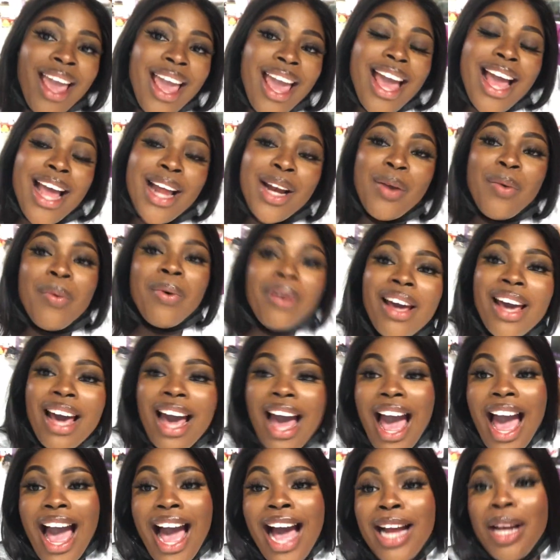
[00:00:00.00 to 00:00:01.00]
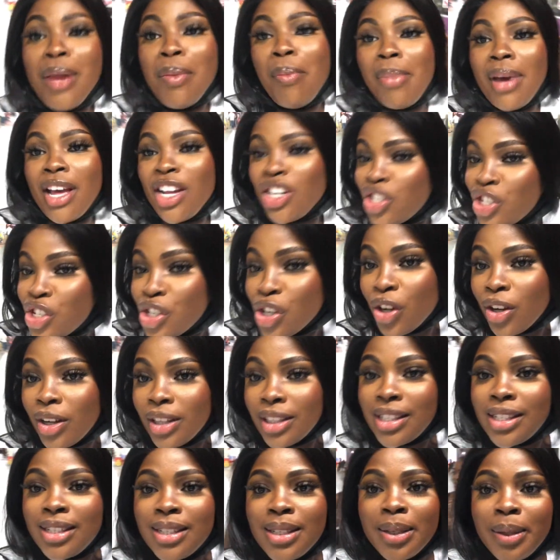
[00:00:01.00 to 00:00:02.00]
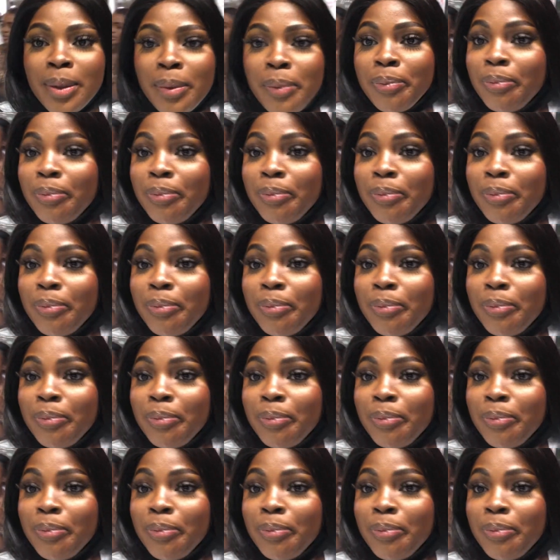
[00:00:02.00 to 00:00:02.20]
Anyway, I had the best shots.